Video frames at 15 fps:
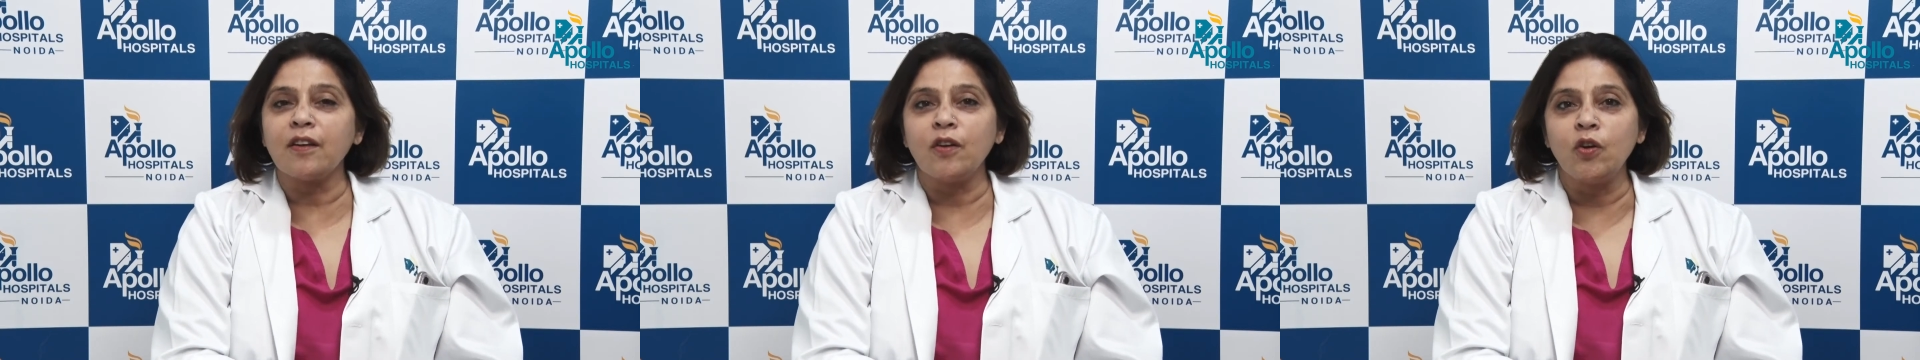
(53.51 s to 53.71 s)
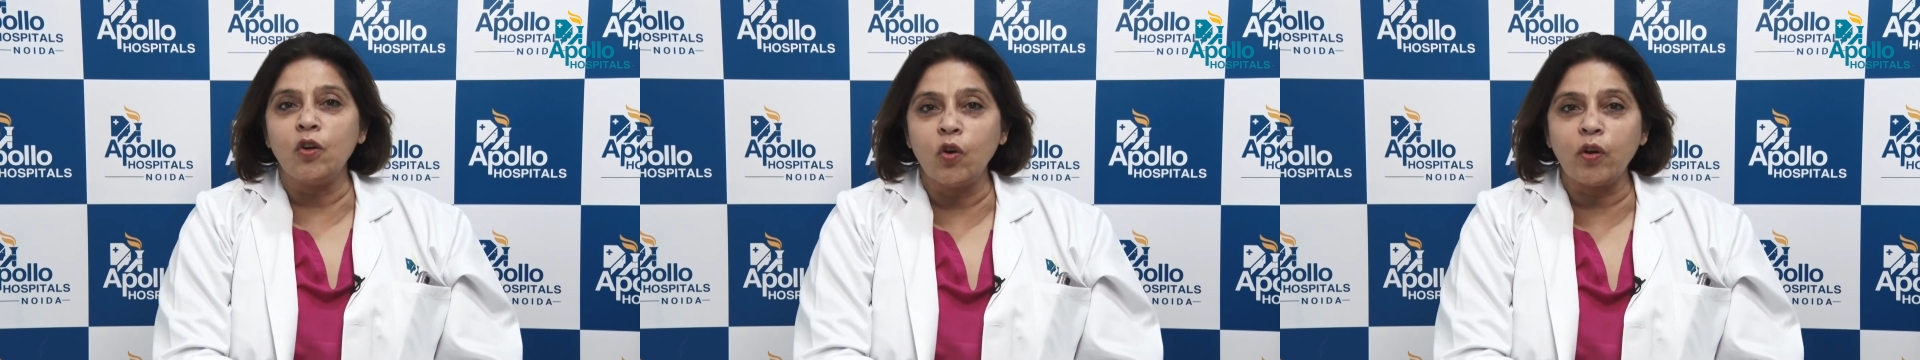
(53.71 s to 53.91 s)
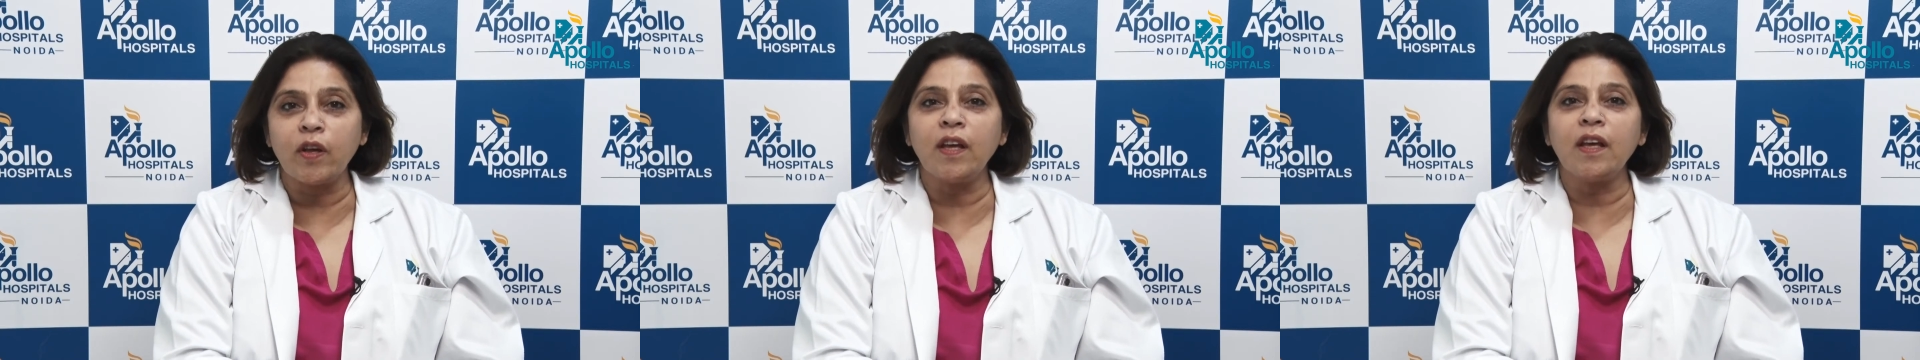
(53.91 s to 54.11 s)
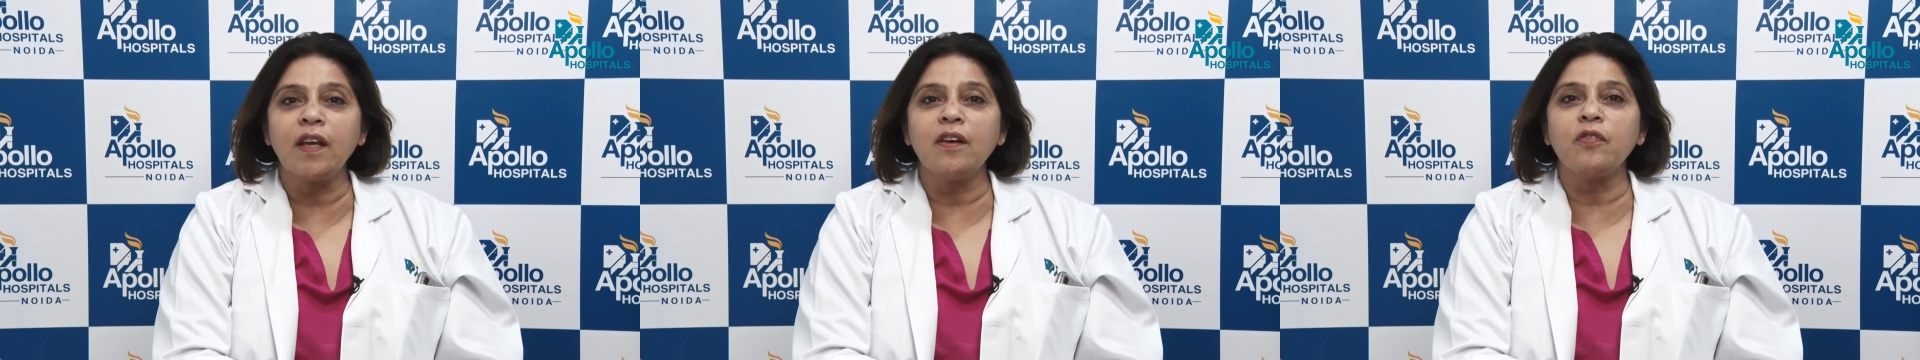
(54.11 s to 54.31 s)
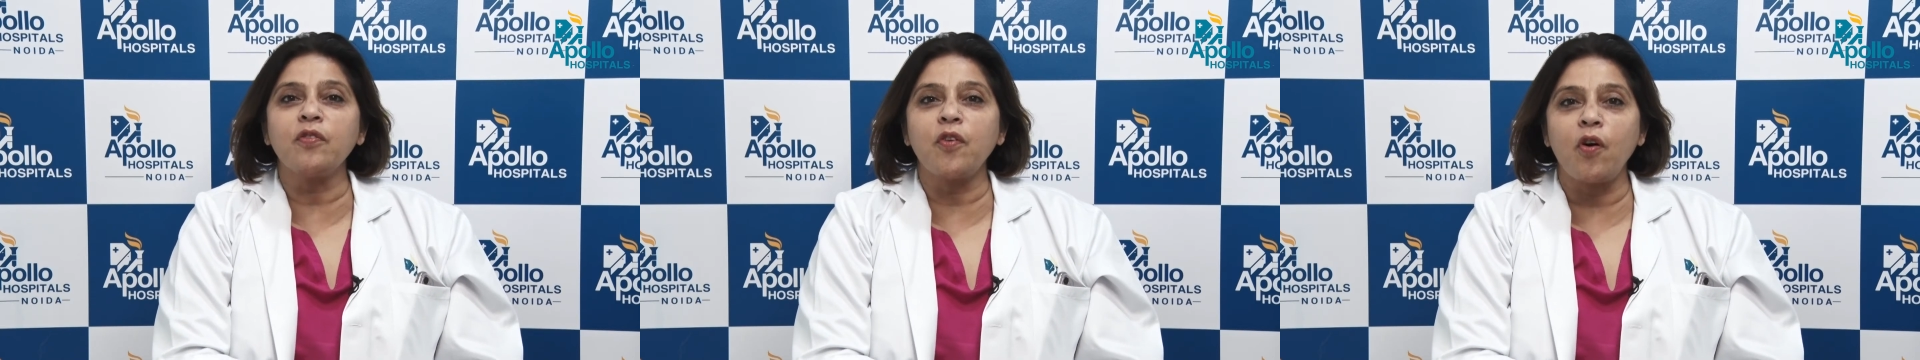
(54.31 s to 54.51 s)

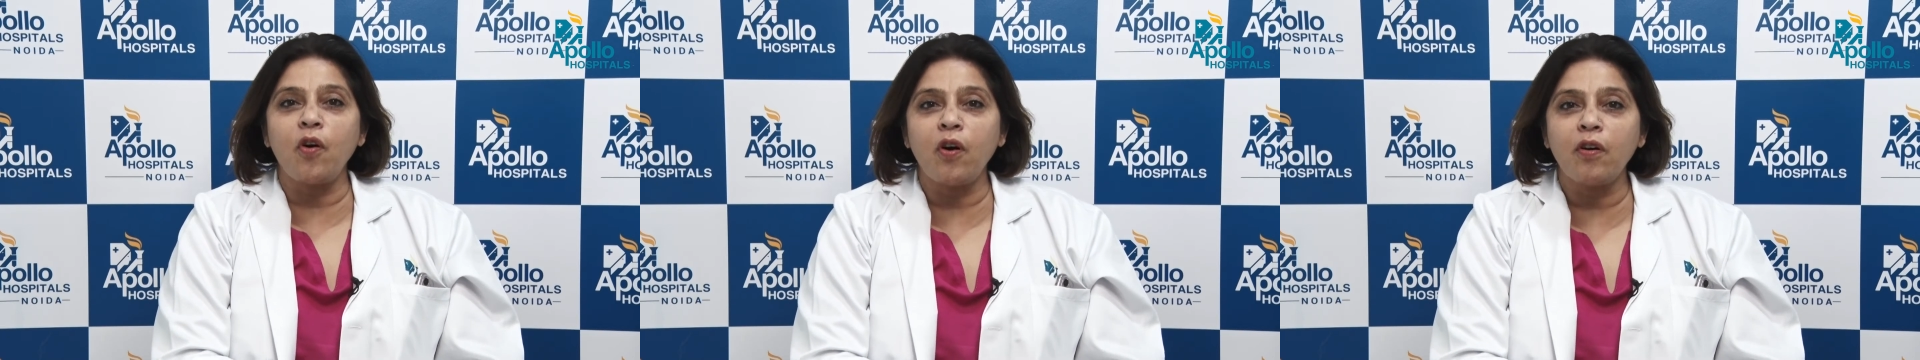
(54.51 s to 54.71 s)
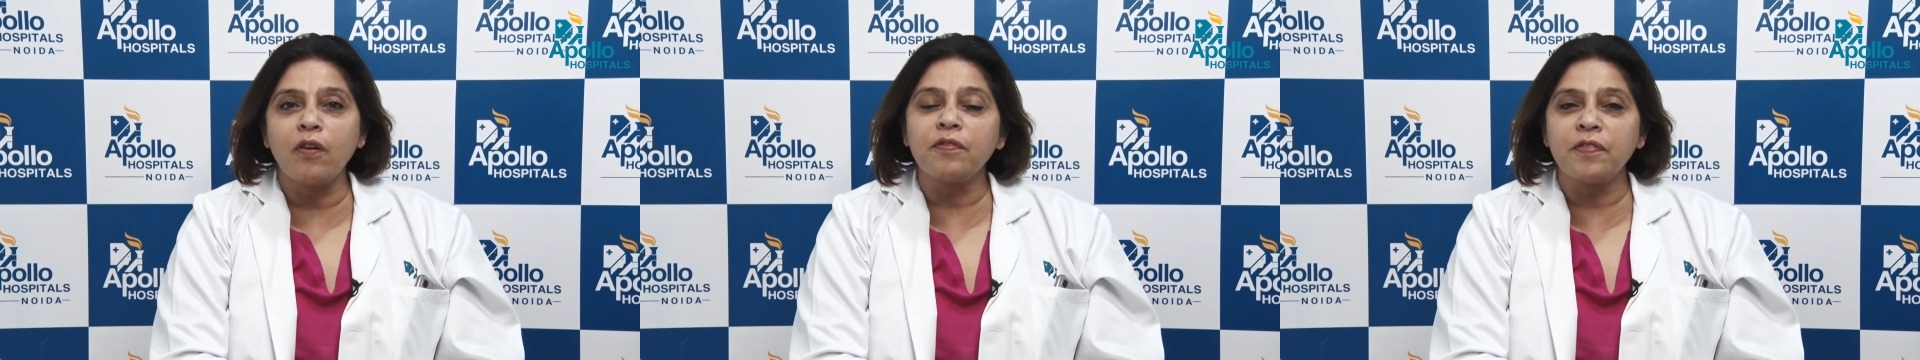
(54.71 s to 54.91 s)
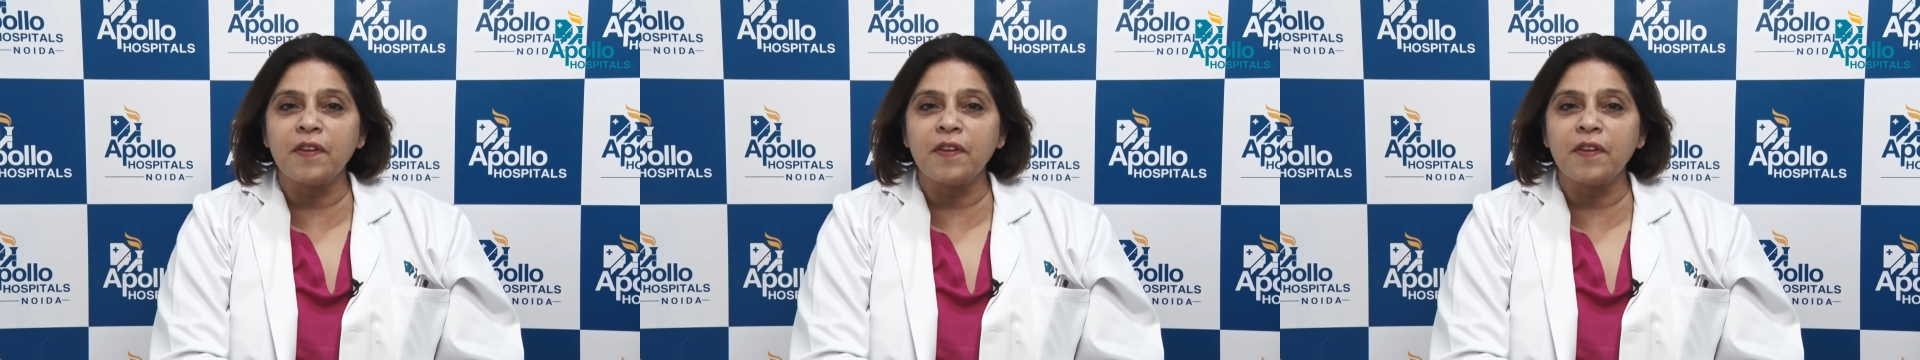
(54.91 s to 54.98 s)
looking for